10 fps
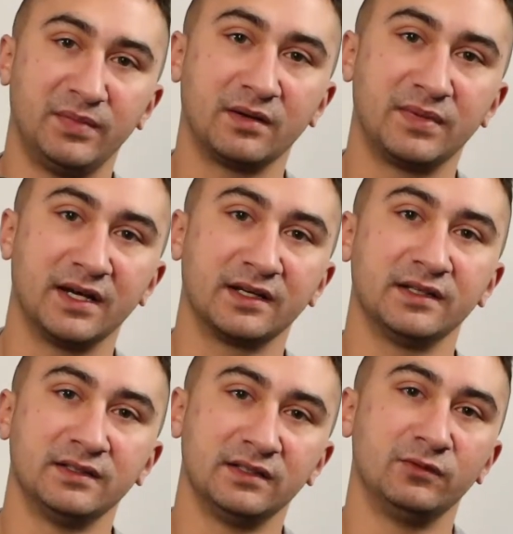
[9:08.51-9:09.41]
backpack,
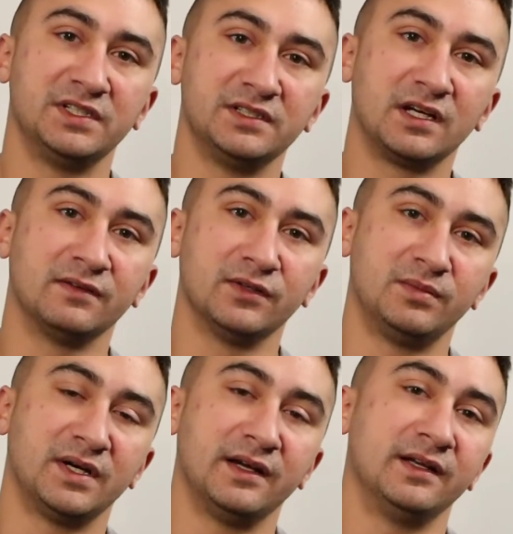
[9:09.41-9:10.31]
which is covered
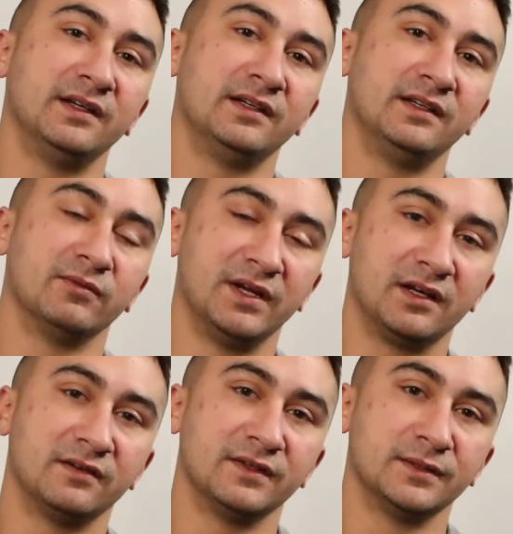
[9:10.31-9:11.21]
by the rain
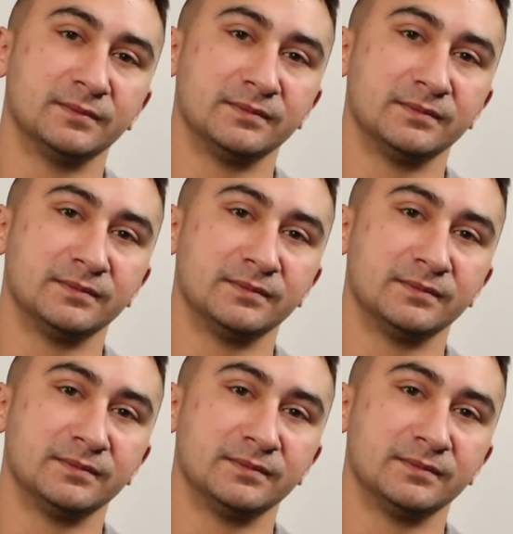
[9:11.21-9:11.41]
cover.